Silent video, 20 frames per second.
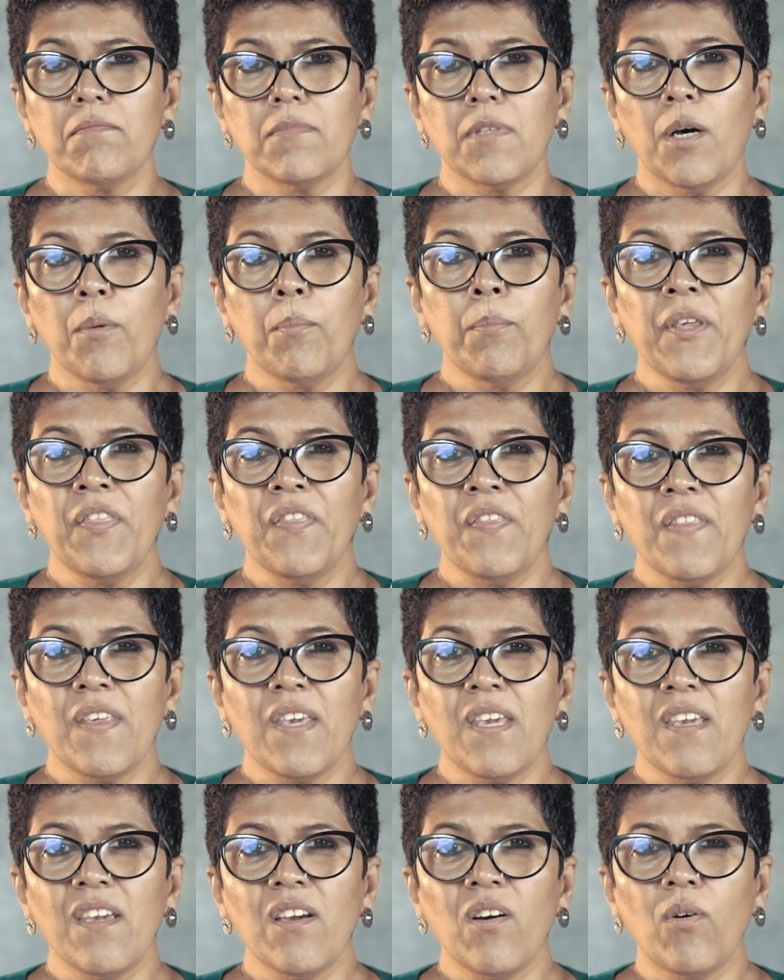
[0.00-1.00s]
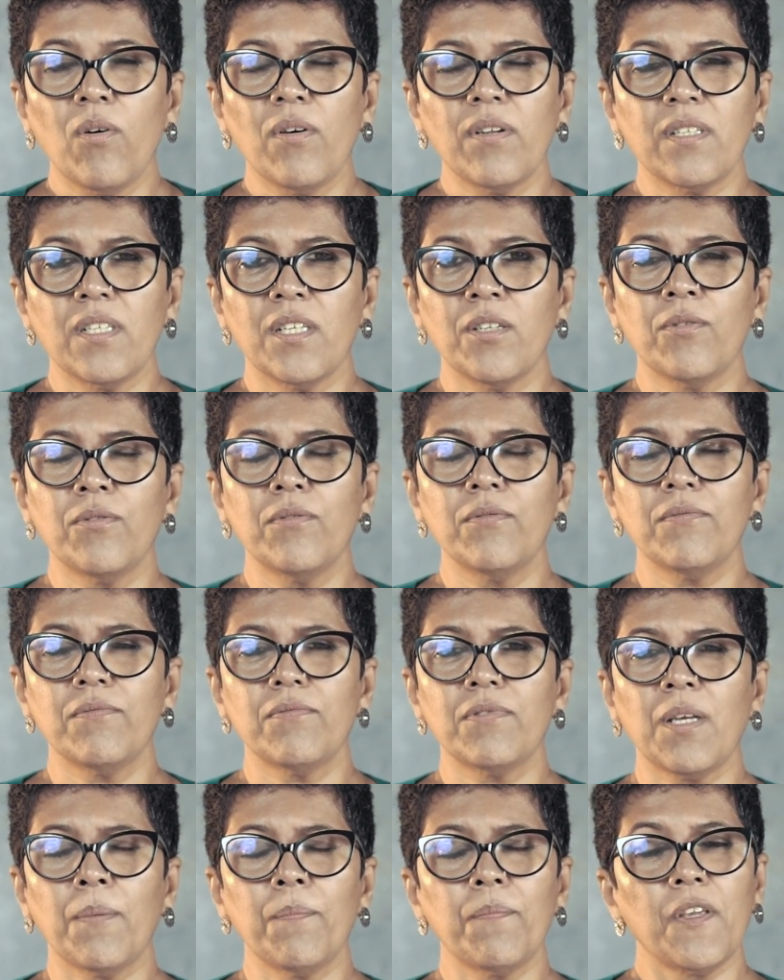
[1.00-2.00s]
bindi or,
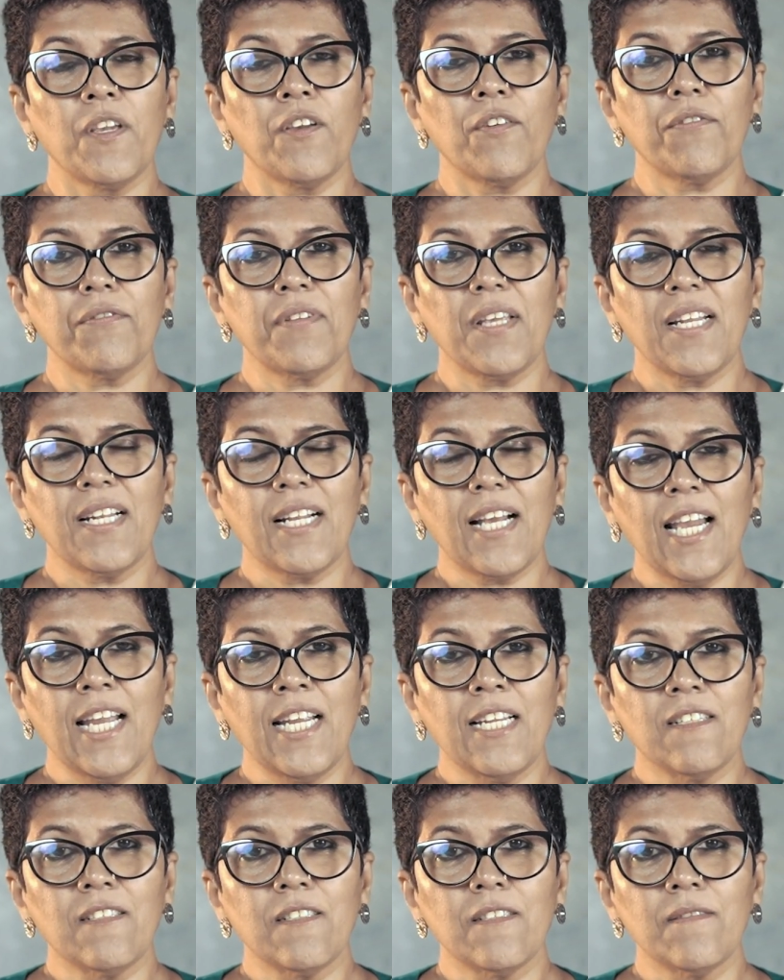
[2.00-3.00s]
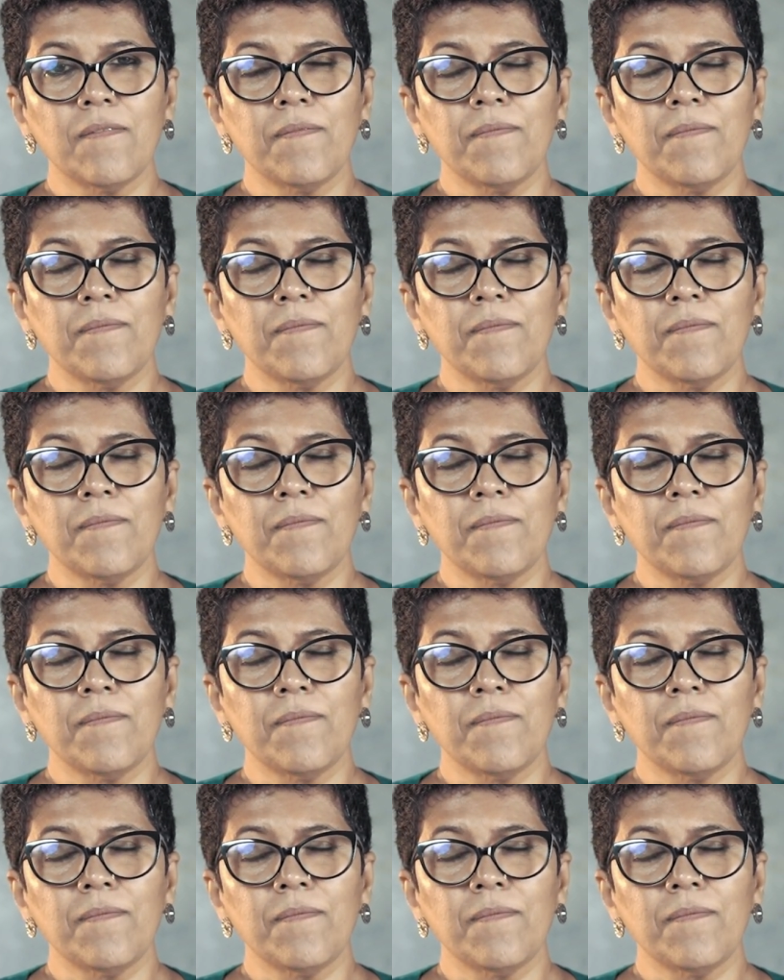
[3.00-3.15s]
something of that kind.